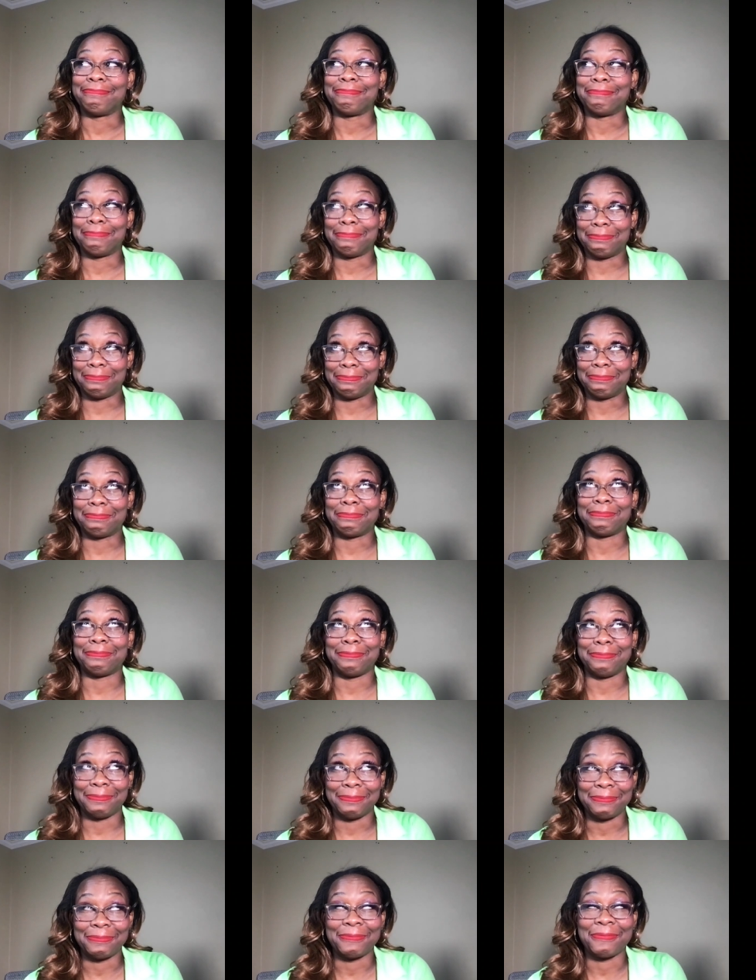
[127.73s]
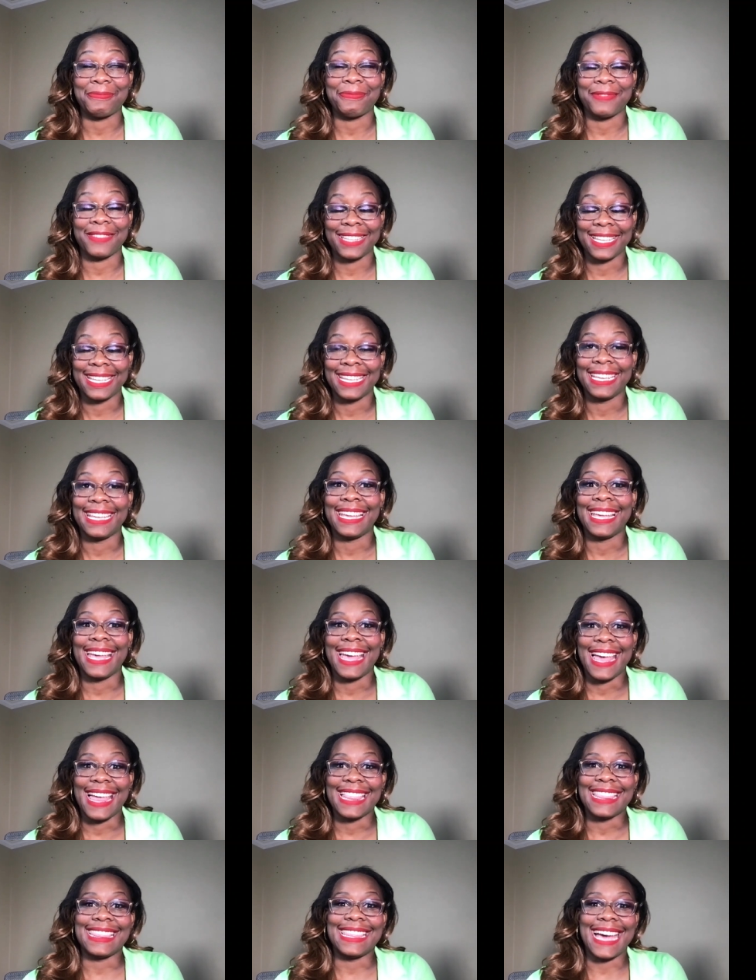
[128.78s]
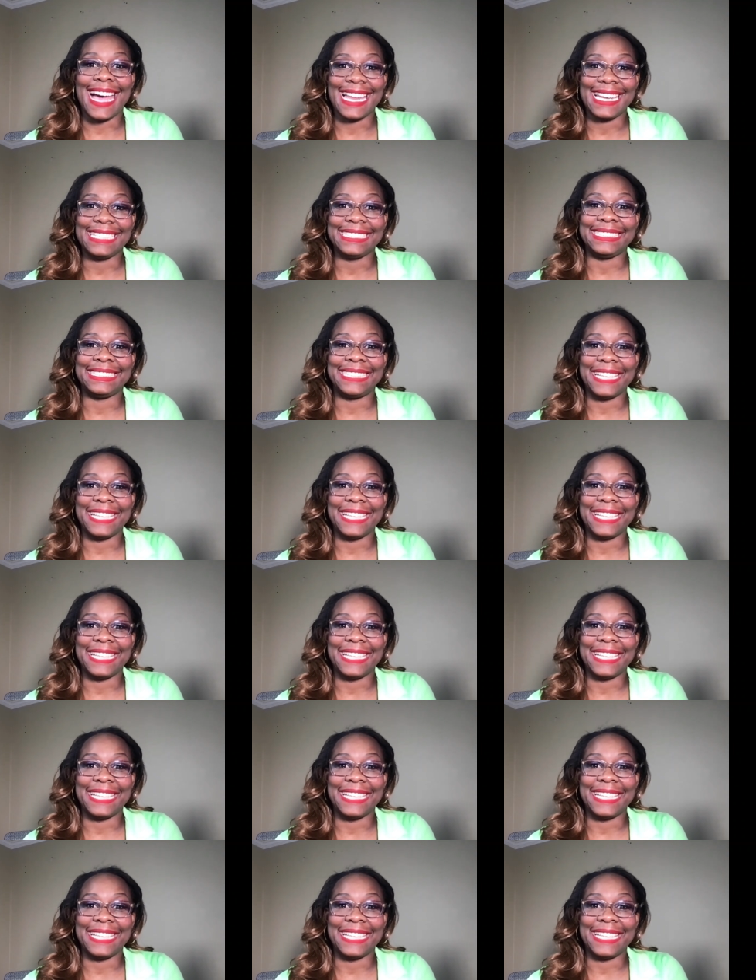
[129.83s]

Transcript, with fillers: Mm -hmm. That is